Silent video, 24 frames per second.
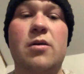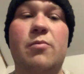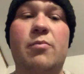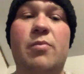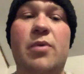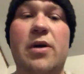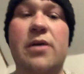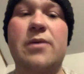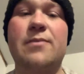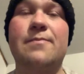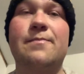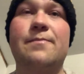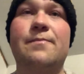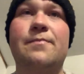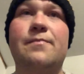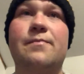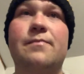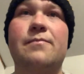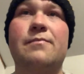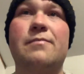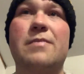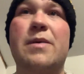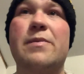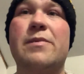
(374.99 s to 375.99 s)
But
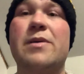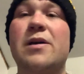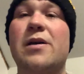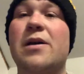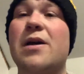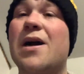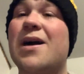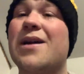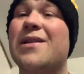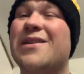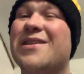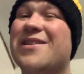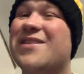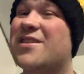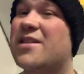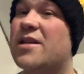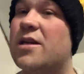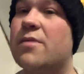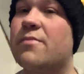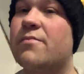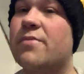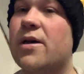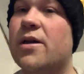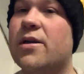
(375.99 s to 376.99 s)
maybe a guy like
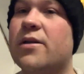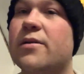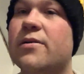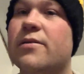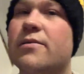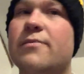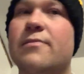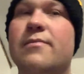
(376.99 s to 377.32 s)
Sam Bennett,